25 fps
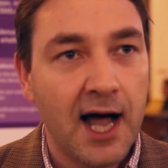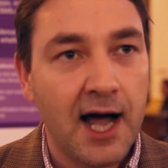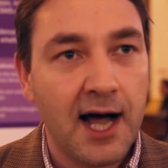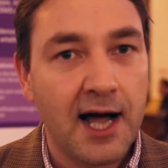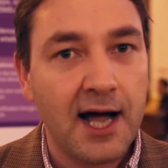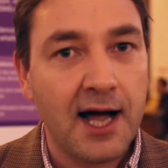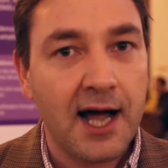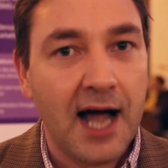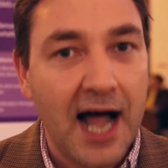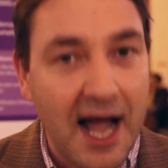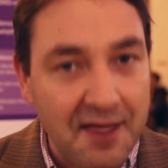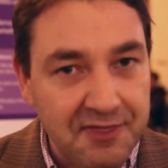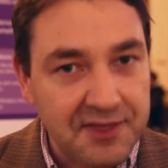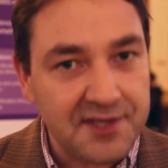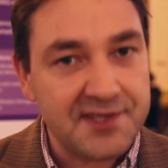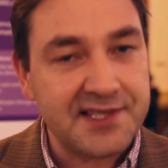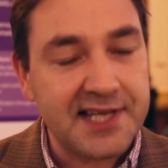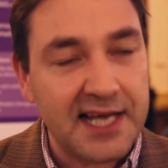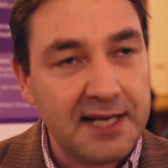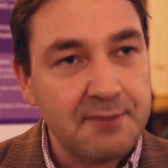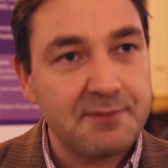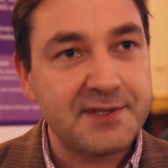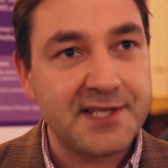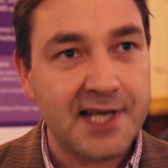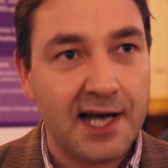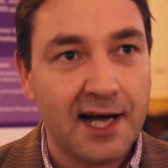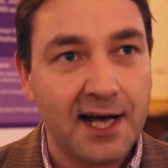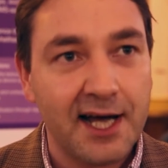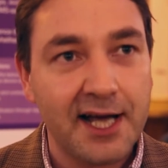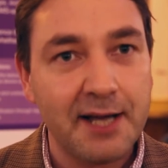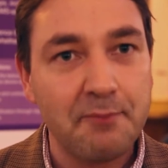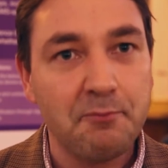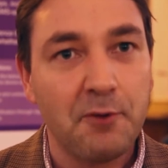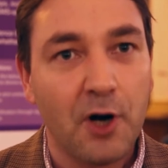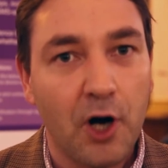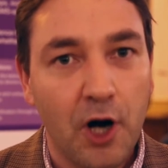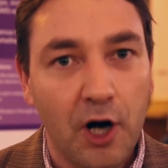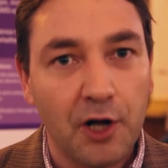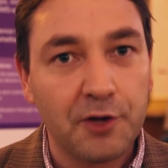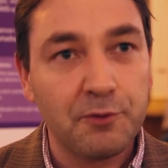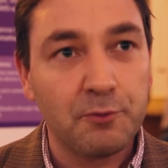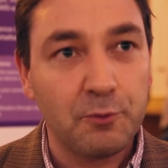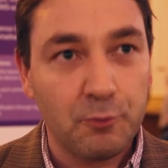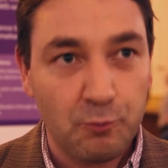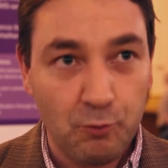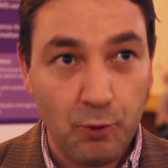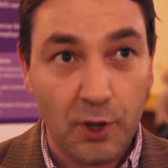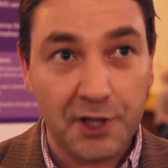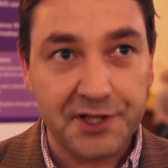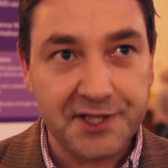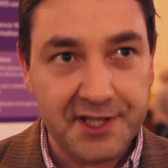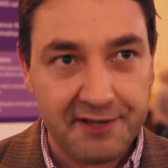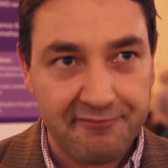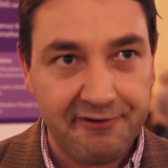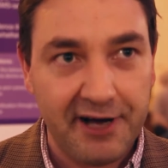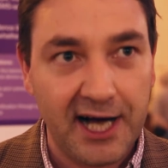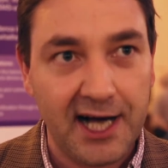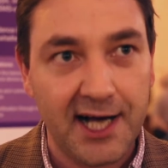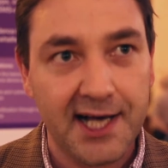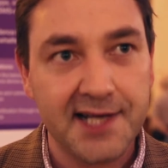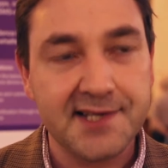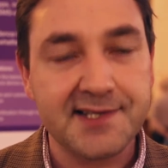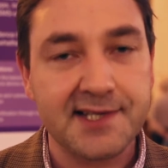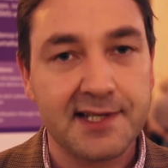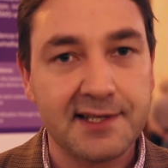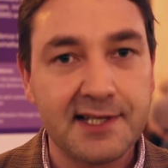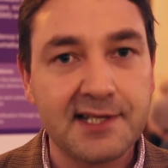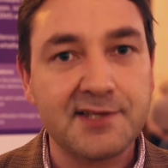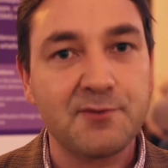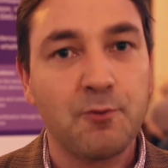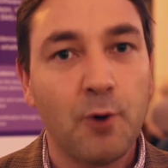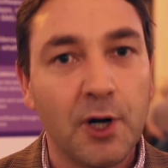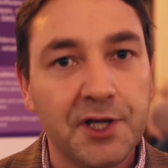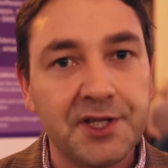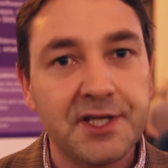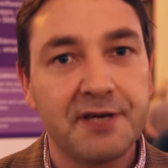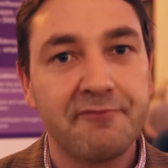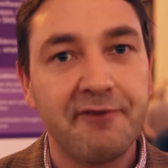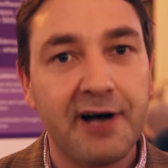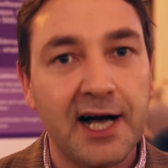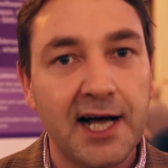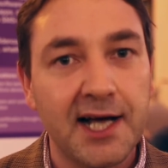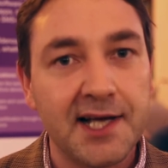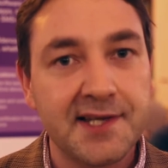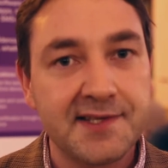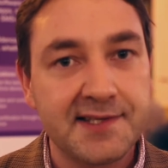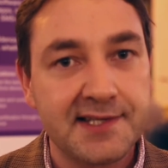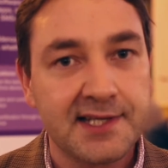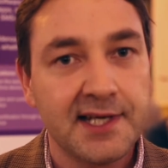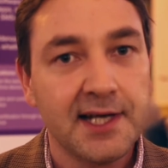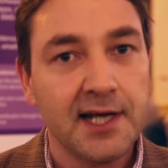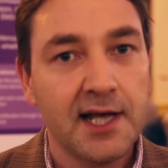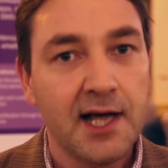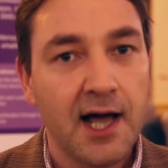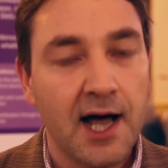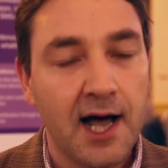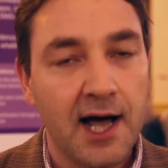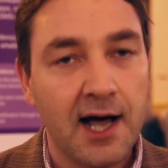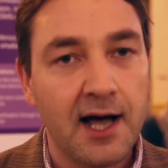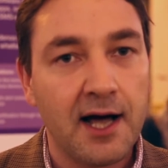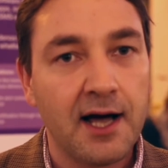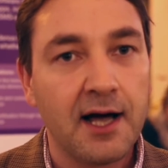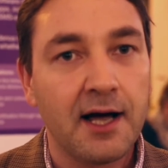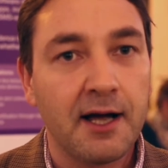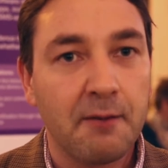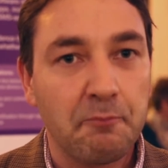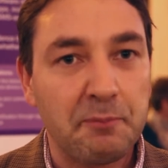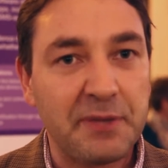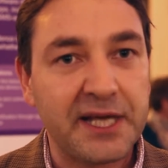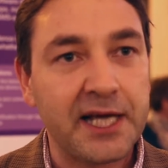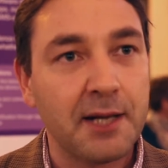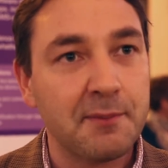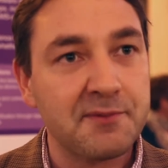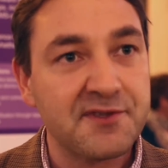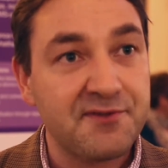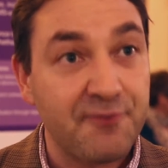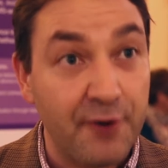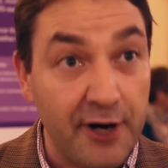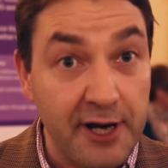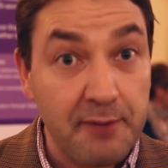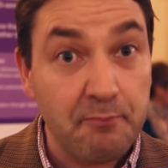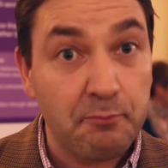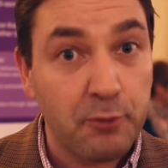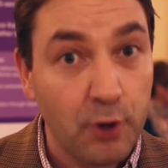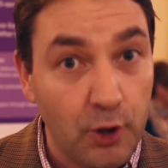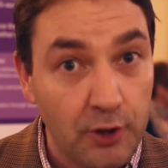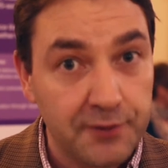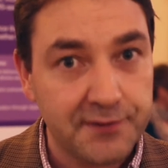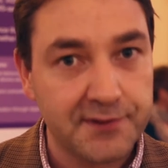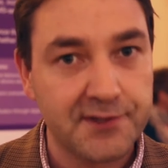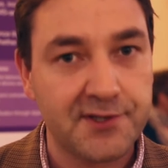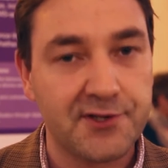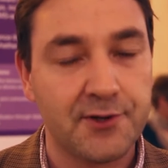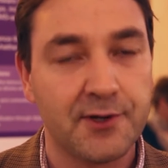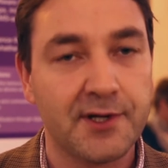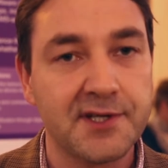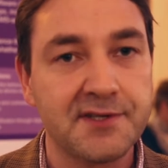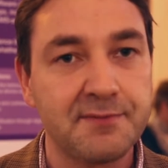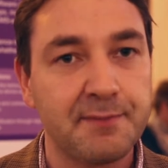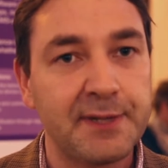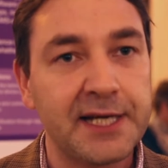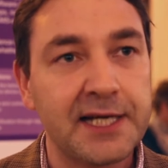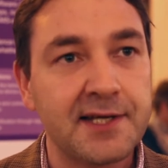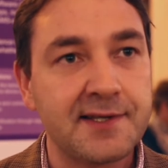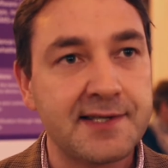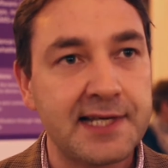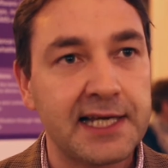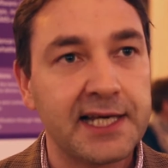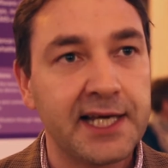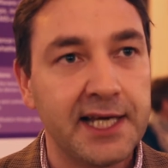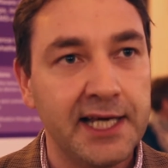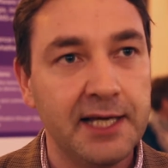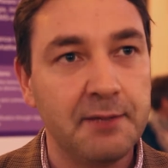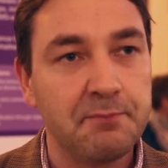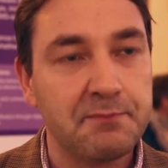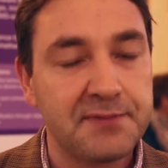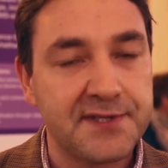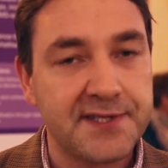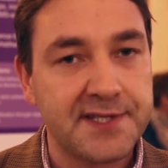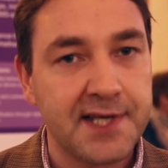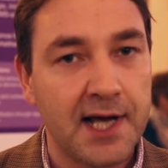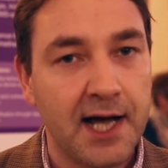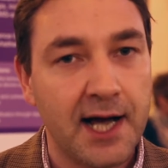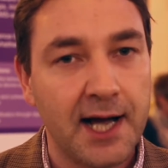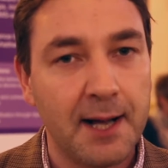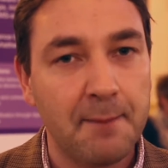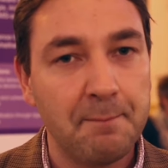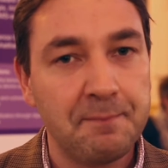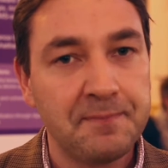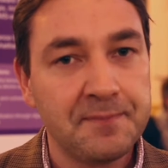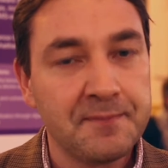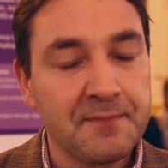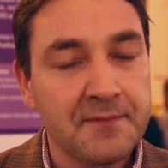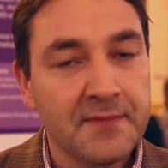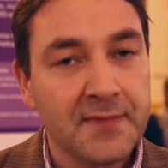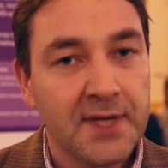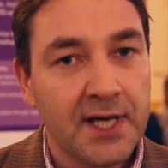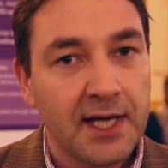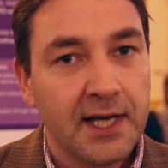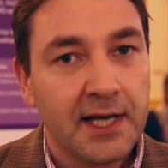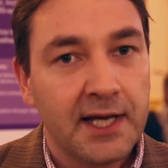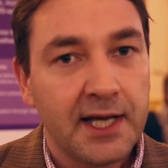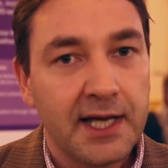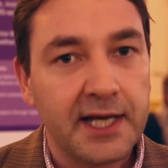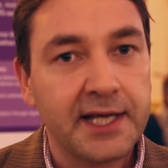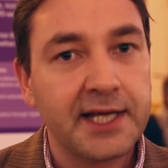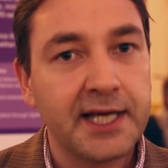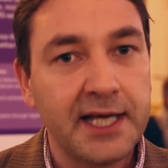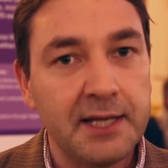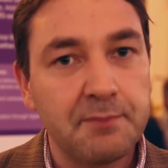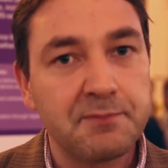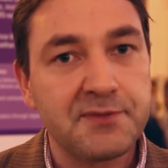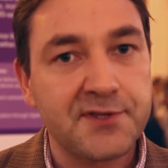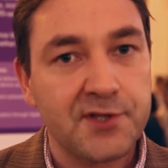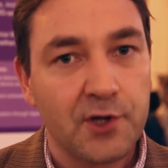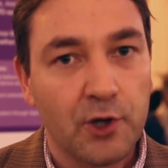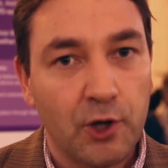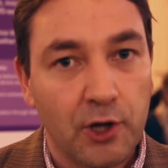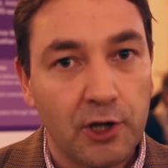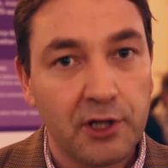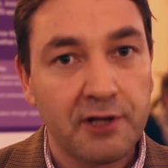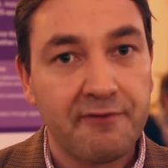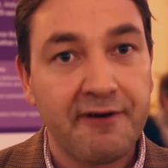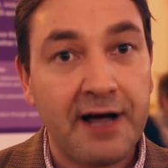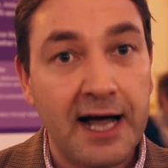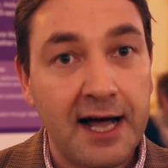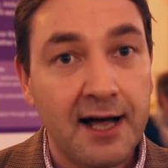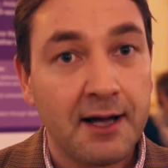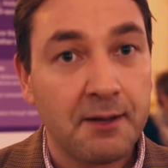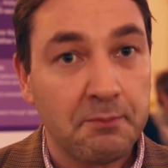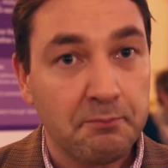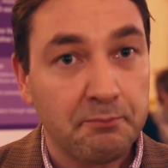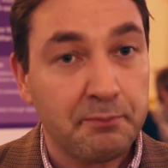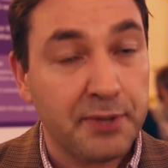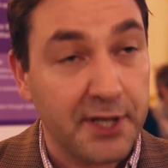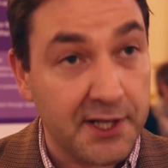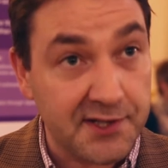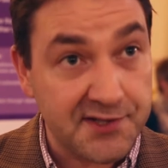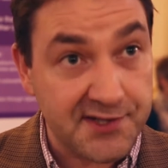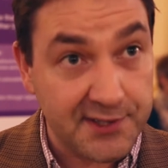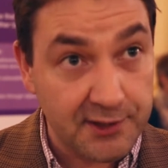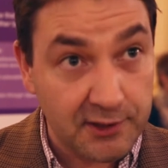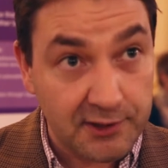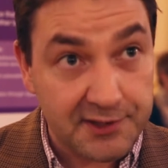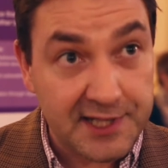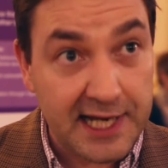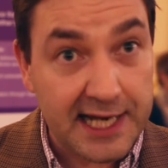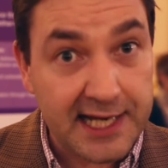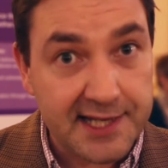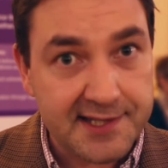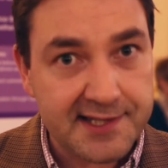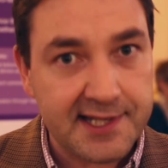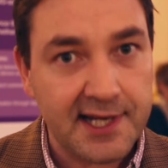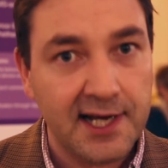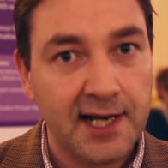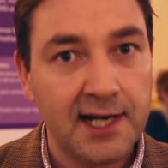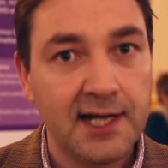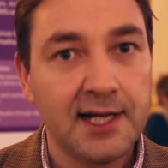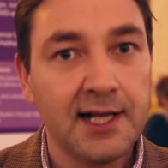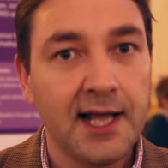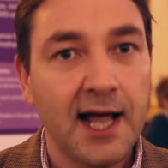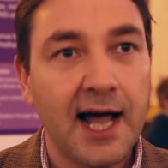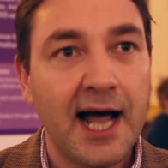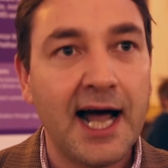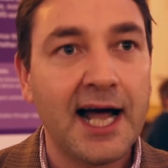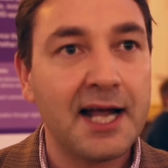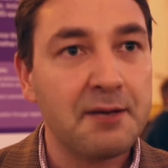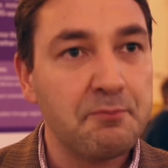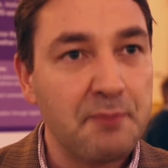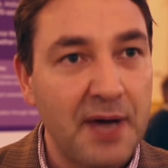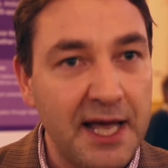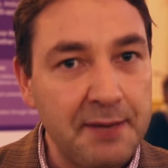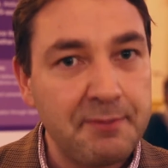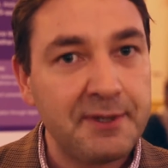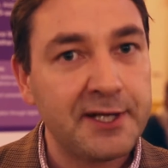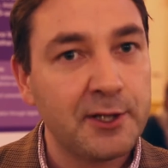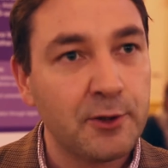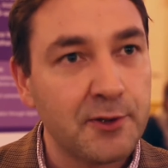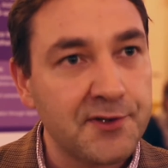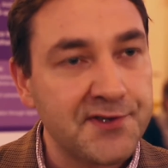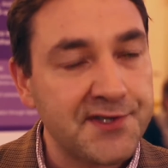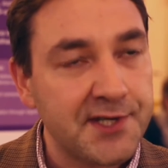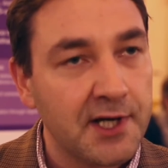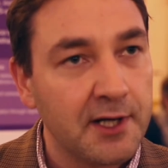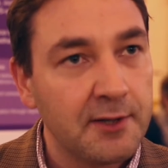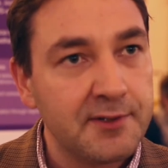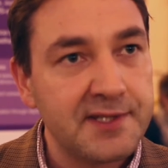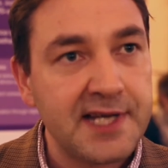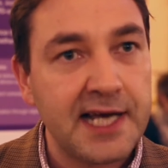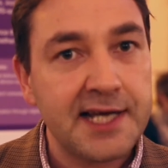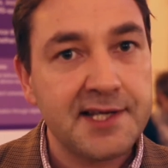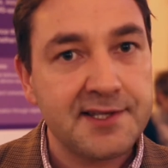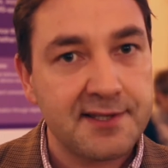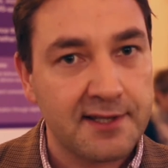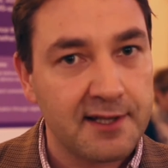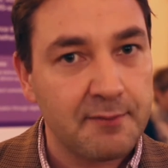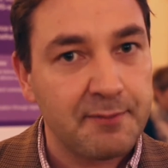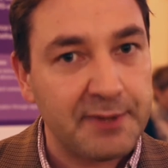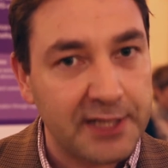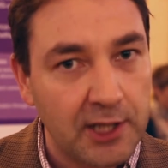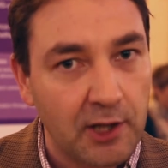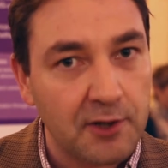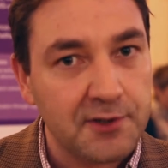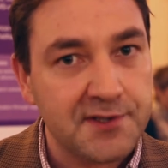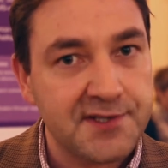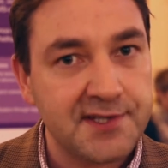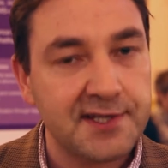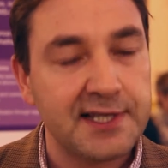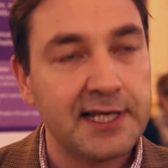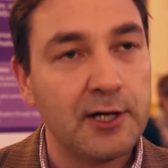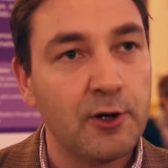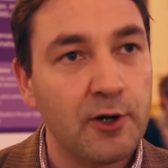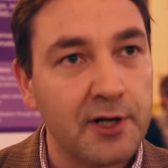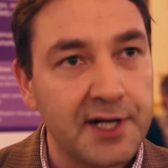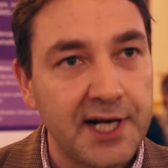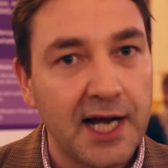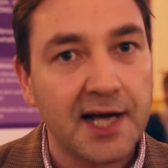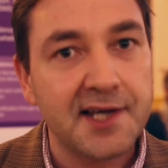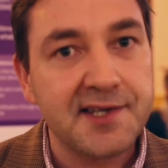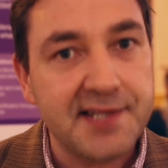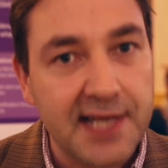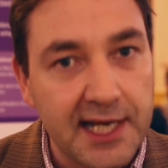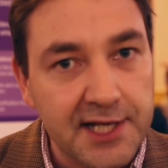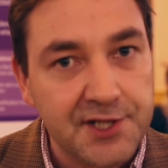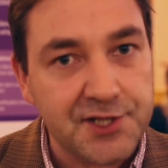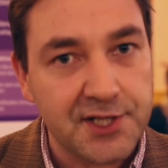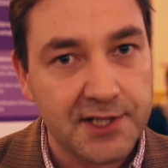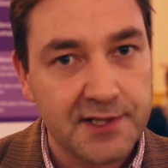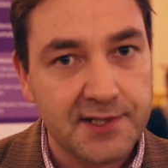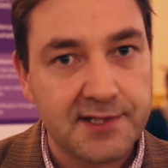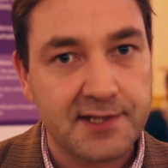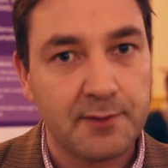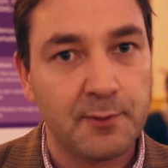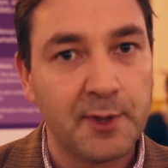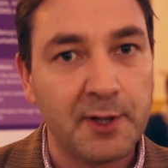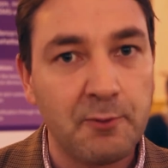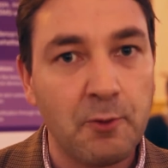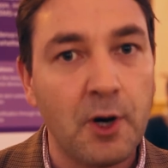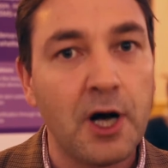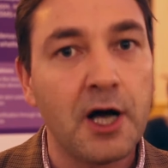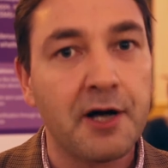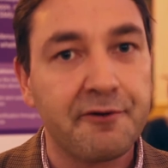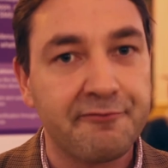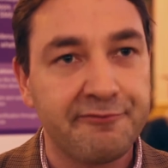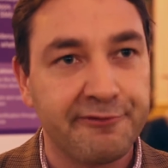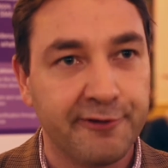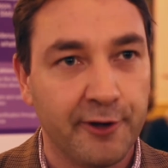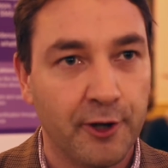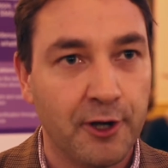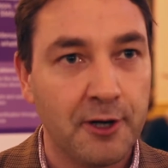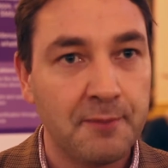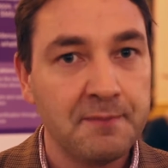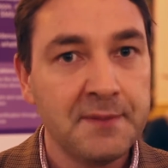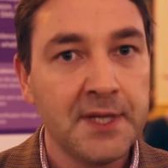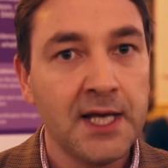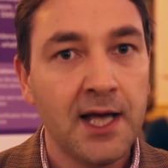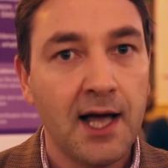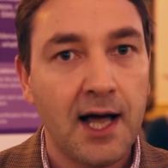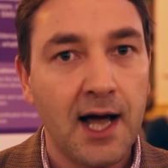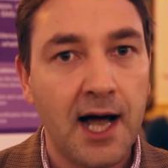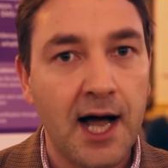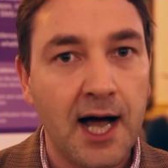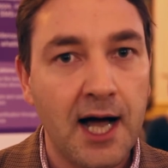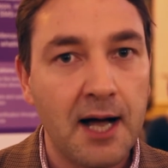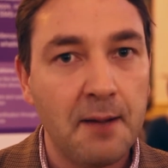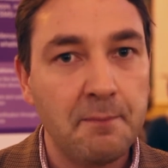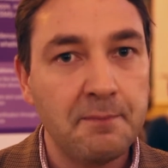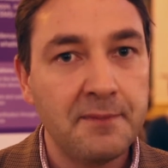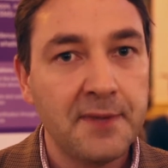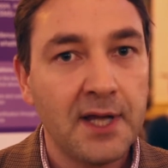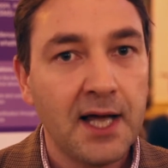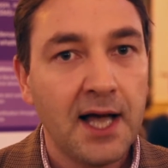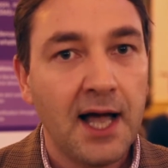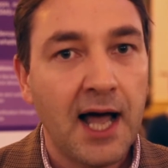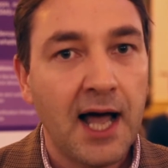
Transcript: uh, at the same time on one device. And this one device uh, becomes very important to us because it keeps um, it keeps all of our personal data and maybe also data that belongs to the organizations that we work for um,